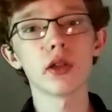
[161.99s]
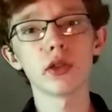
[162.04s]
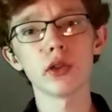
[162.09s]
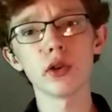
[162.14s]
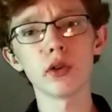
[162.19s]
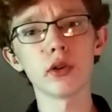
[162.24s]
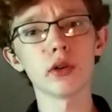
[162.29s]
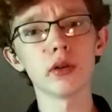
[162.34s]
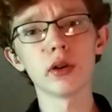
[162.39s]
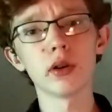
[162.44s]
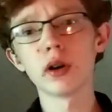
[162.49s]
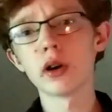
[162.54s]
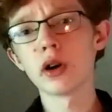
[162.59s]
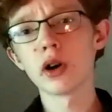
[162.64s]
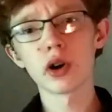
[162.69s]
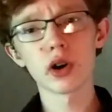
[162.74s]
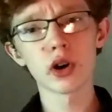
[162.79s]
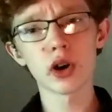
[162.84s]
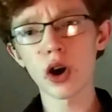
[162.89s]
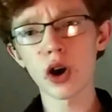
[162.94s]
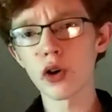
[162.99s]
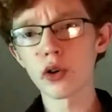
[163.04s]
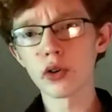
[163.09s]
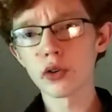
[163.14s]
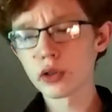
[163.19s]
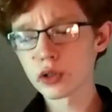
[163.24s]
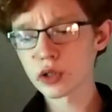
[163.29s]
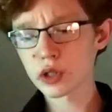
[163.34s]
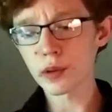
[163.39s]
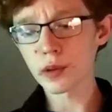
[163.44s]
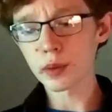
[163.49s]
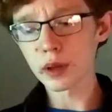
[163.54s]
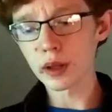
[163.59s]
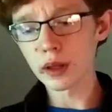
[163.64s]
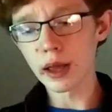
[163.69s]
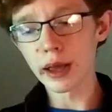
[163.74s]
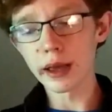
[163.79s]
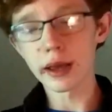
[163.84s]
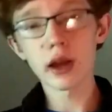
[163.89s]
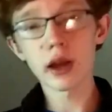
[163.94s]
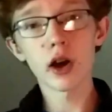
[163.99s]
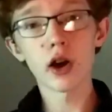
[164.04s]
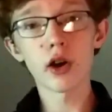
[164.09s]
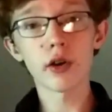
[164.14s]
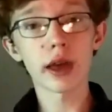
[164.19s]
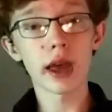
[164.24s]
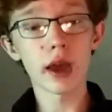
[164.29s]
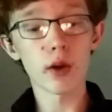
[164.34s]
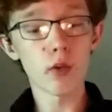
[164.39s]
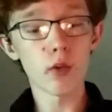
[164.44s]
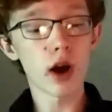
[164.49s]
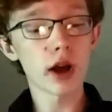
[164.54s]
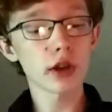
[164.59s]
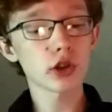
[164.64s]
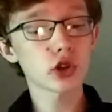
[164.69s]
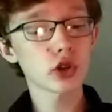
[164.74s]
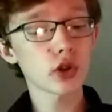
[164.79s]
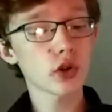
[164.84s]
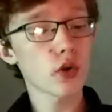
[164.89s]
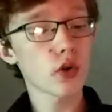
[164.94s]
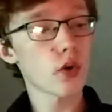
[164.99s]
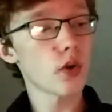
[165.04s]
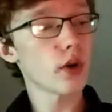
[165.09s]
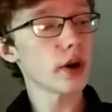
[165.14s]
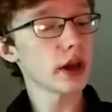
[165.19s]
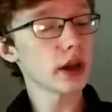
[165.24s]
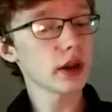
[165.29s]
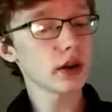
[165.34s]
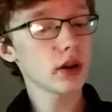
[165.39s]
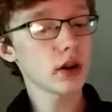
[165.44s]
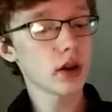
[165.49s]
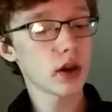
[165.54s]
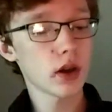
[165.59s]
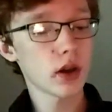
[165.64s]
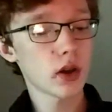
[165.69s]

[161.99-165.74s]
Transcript: They'll go something like, okay, watch the coin.